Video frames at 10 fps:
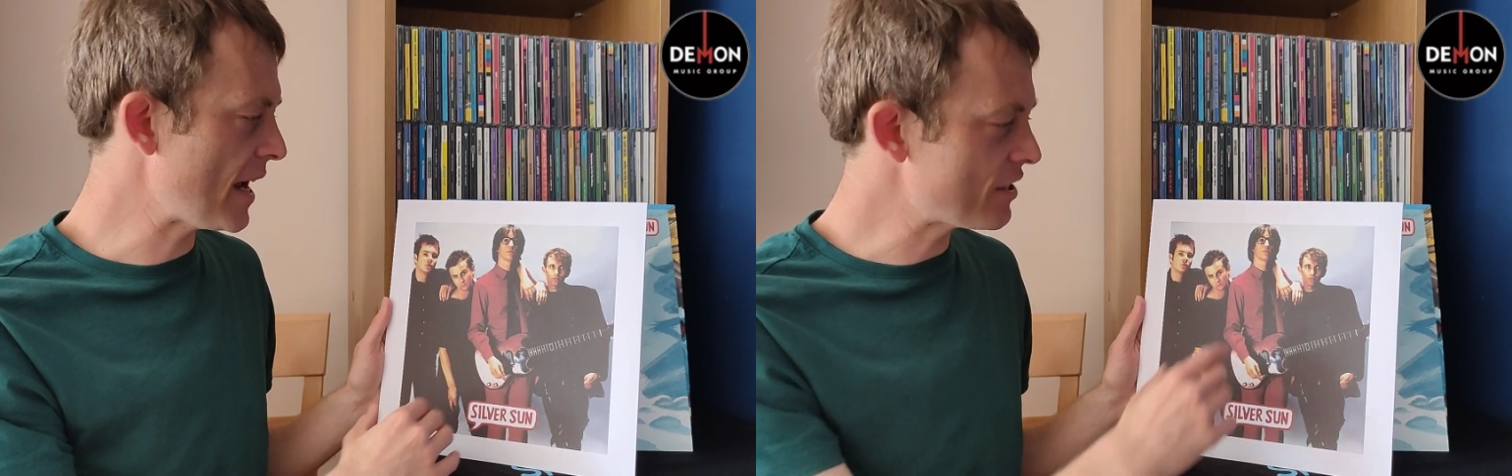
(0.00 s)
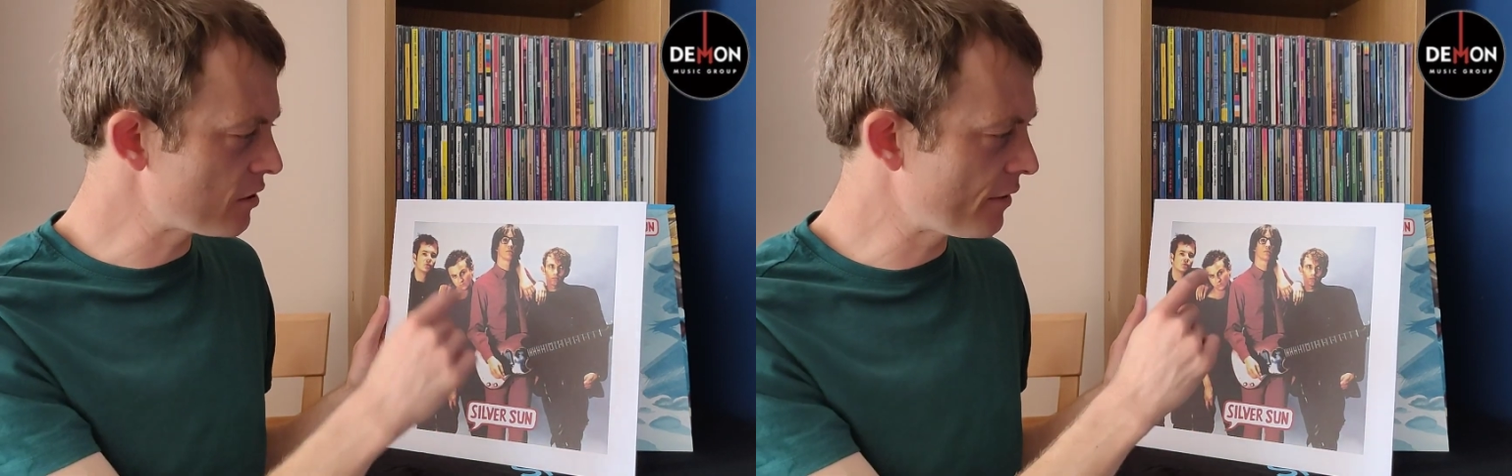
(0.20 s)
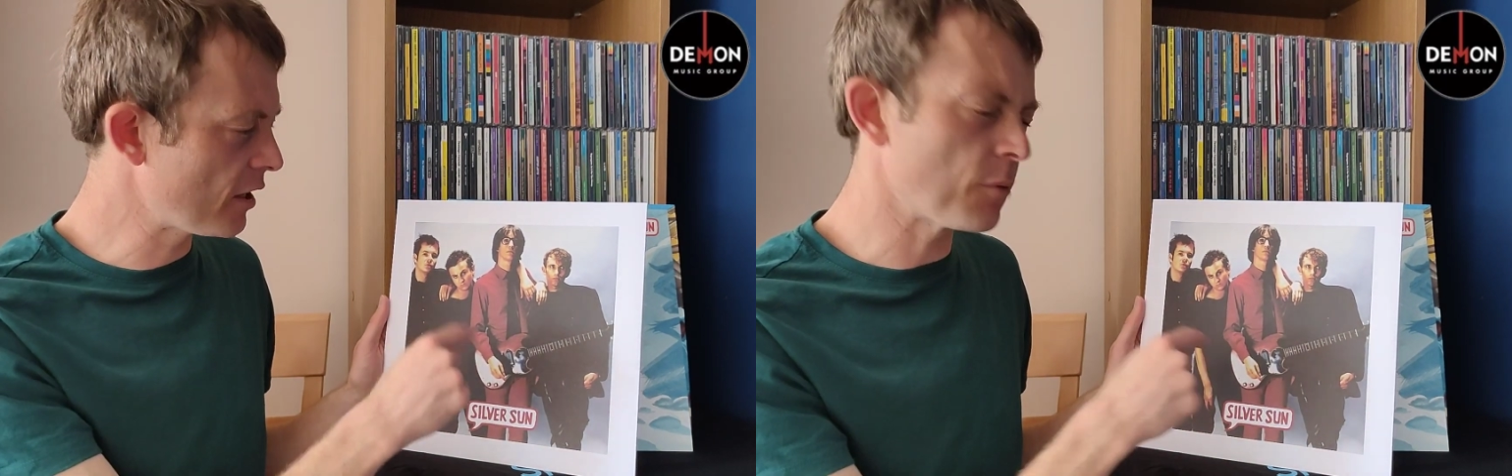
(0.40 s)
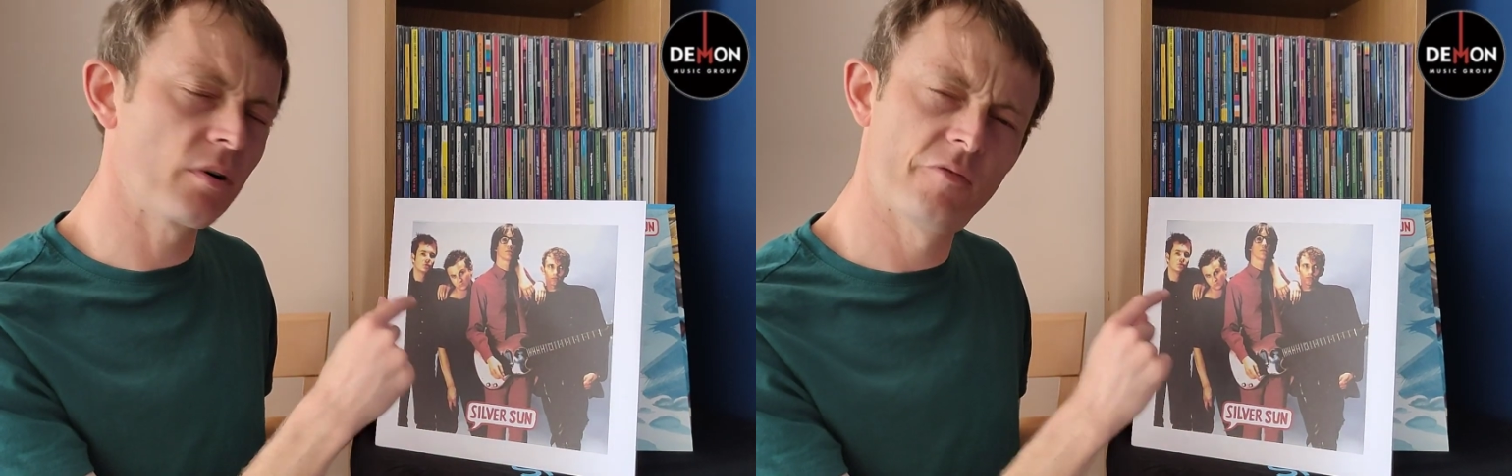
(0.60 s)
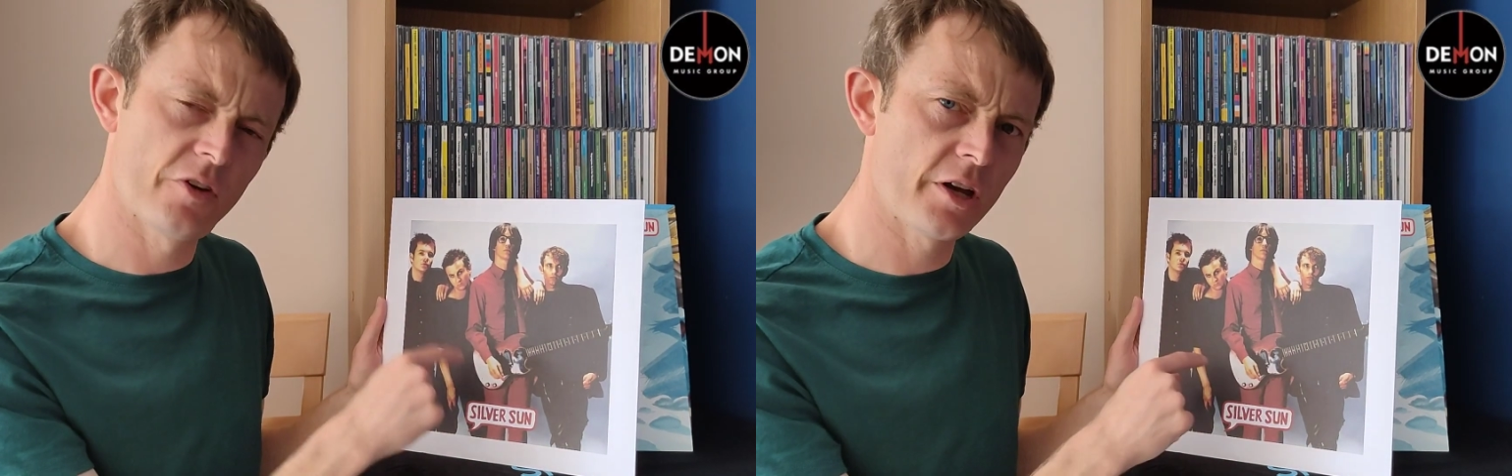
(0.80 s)
Actually, I think I
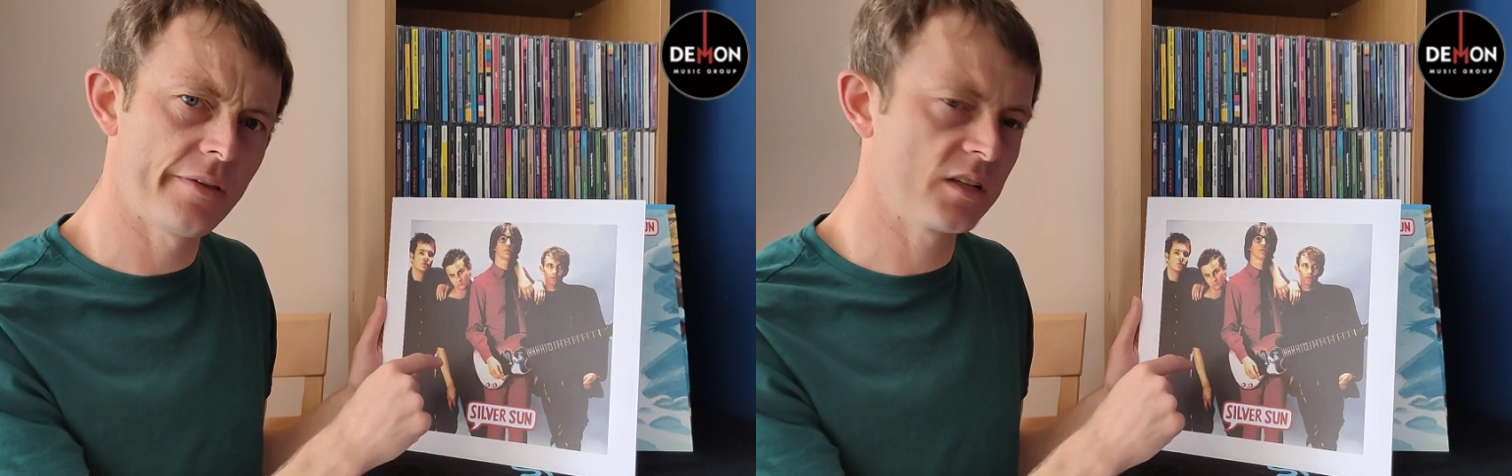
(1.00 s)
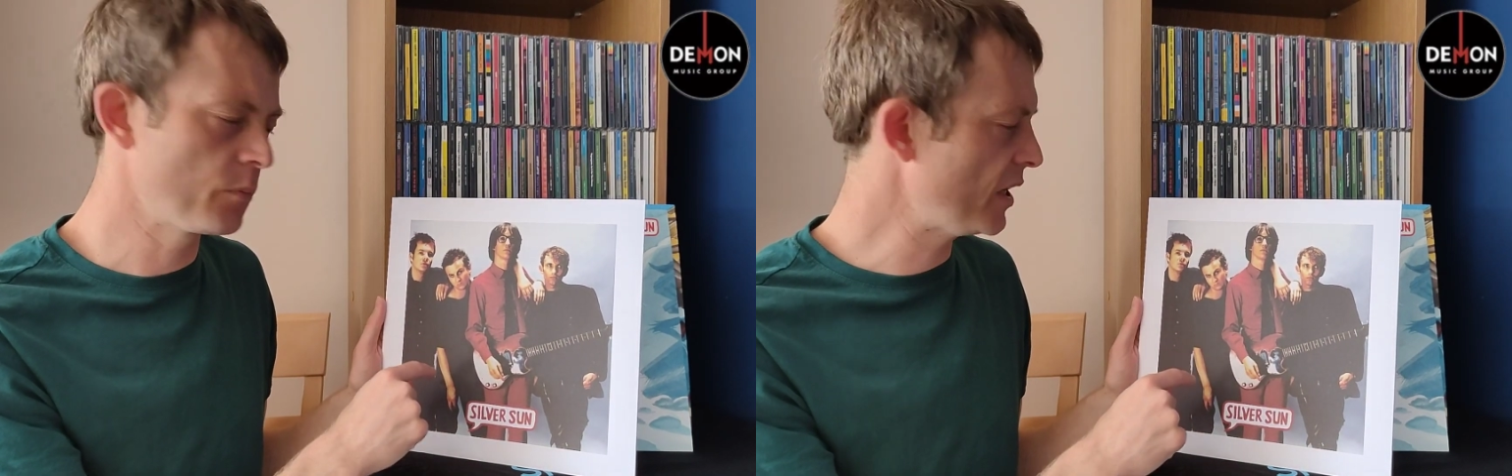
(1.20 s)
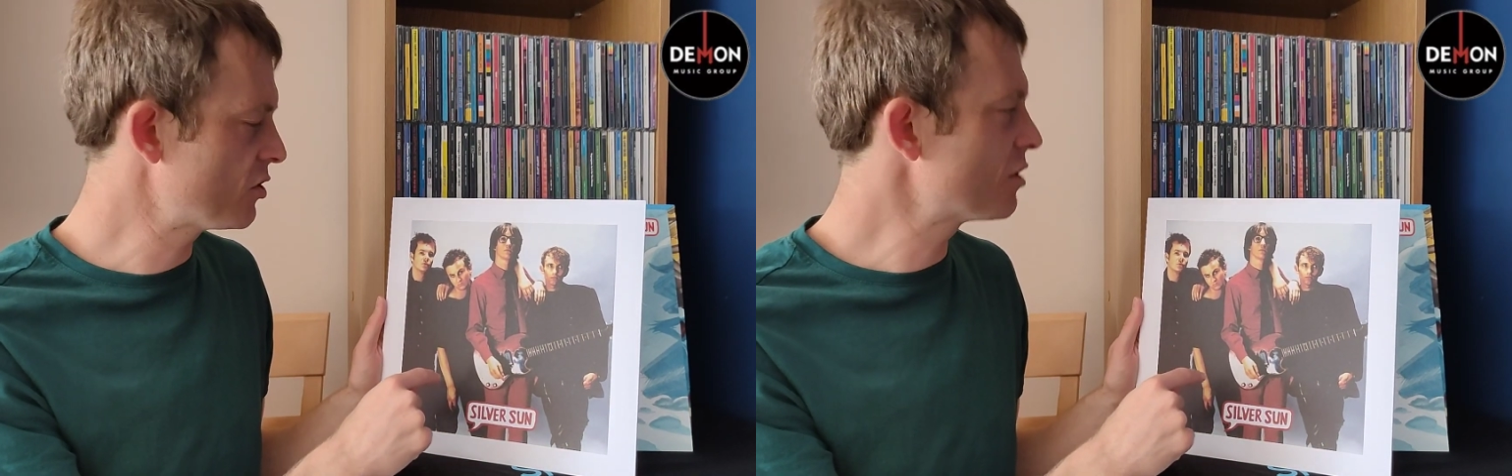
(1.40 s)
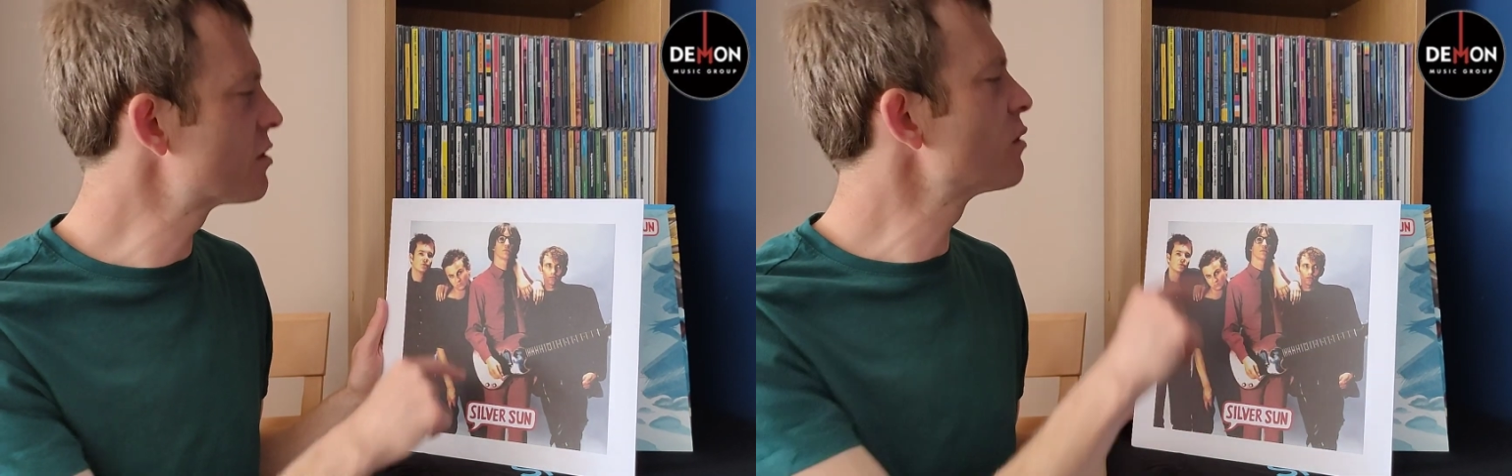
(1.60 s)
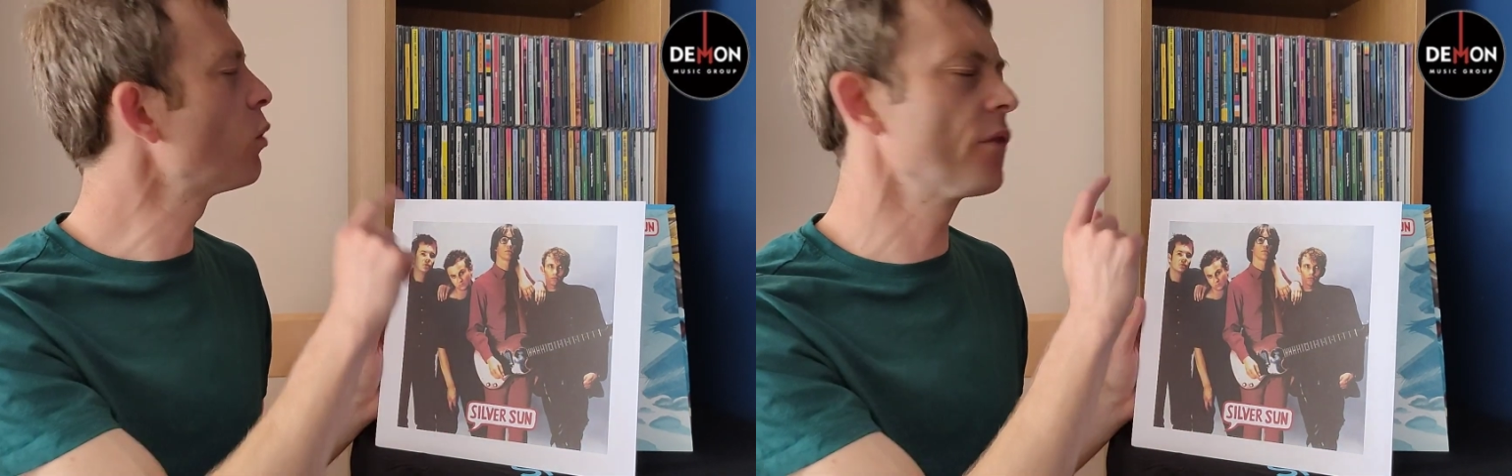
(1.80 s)
prefer this picture
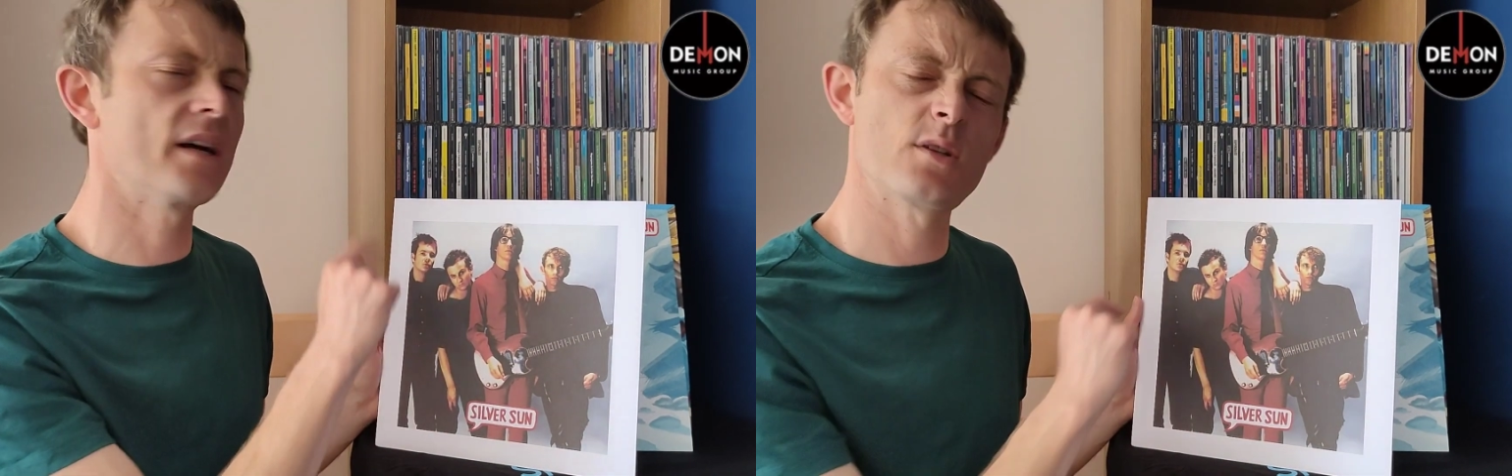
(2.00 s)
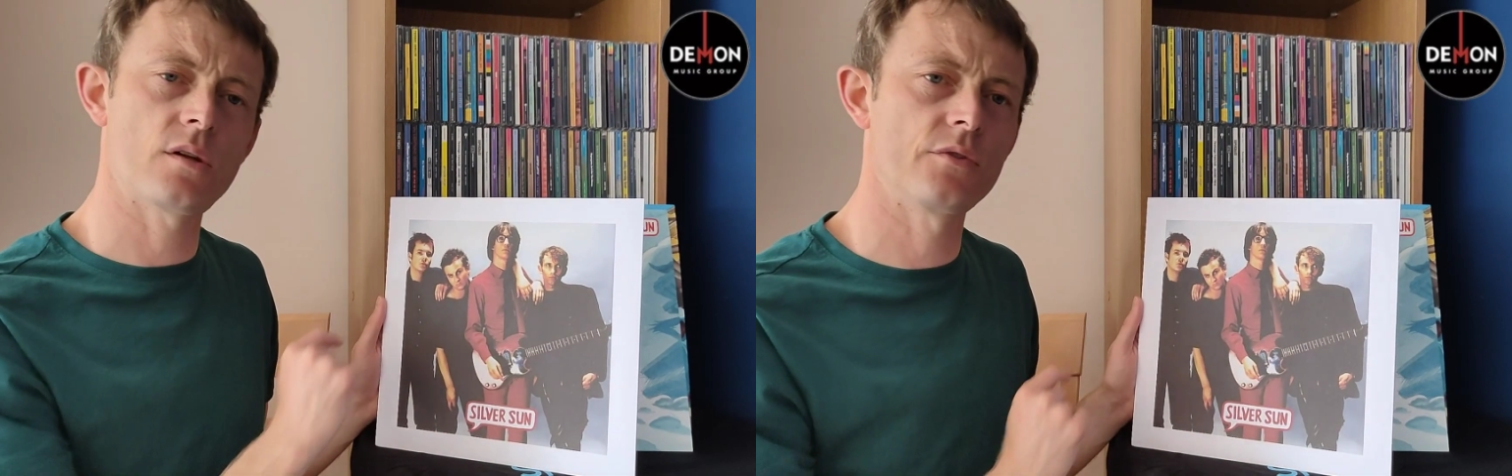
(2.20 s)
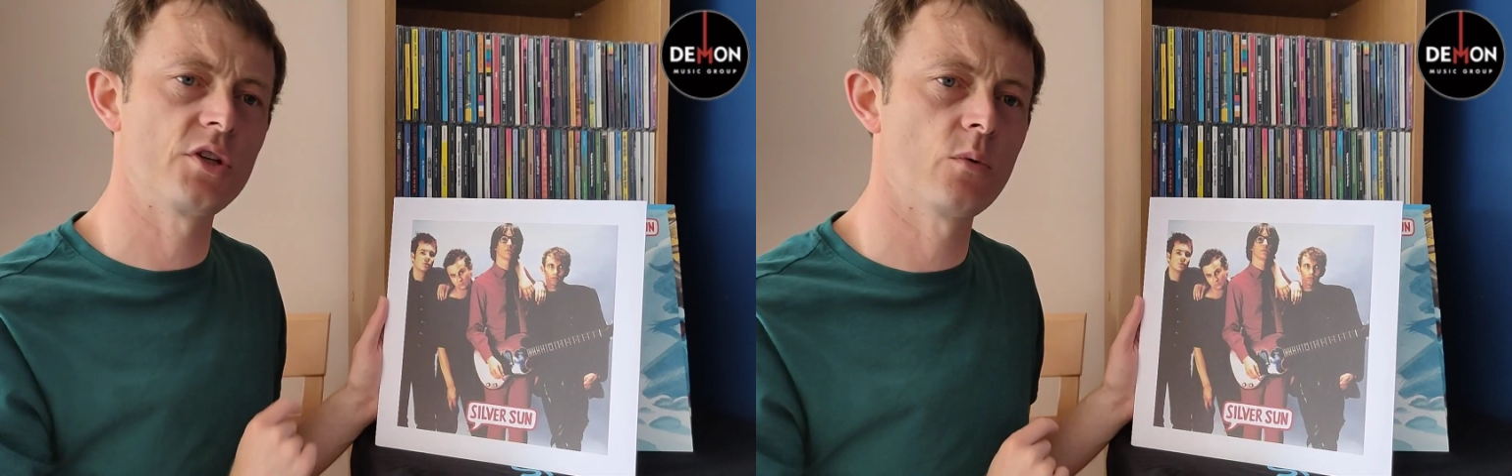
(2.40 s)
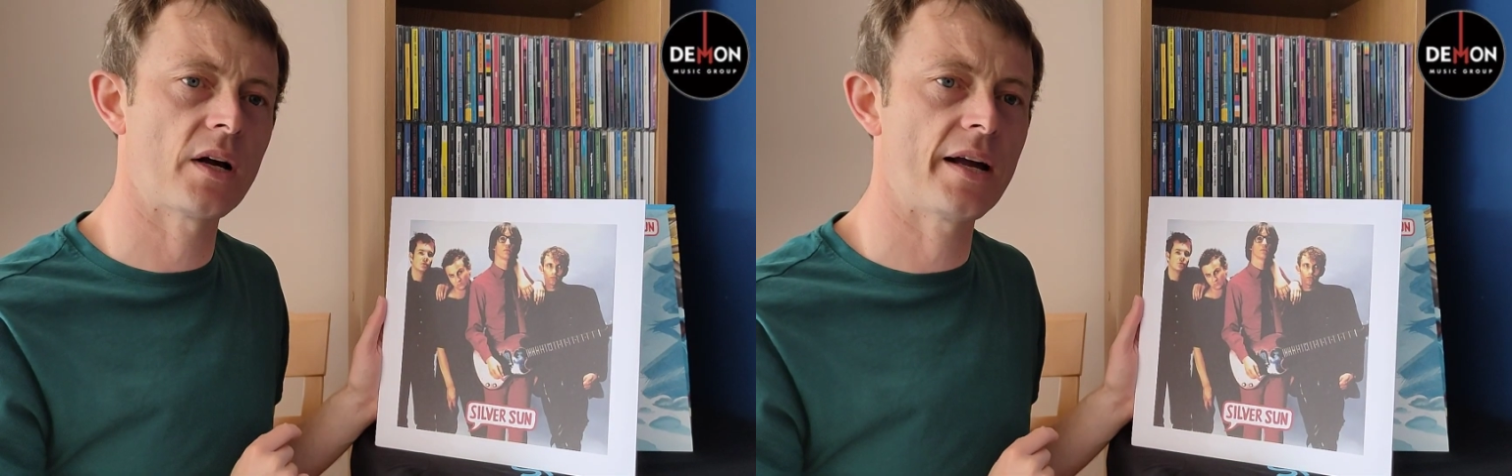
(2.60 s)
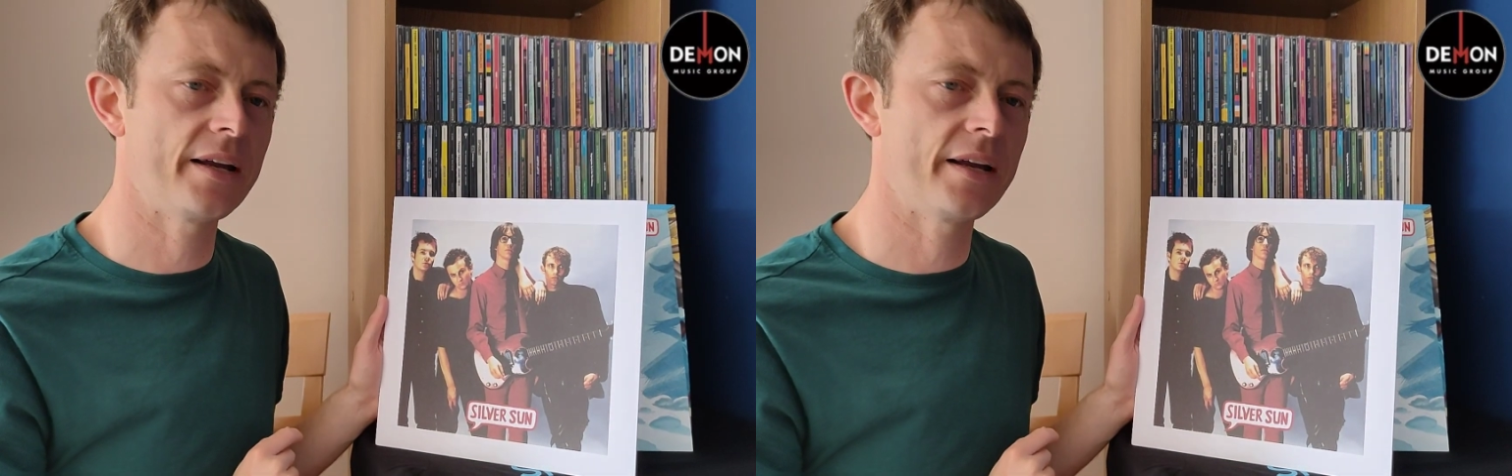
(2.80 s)
to the one that's on You Are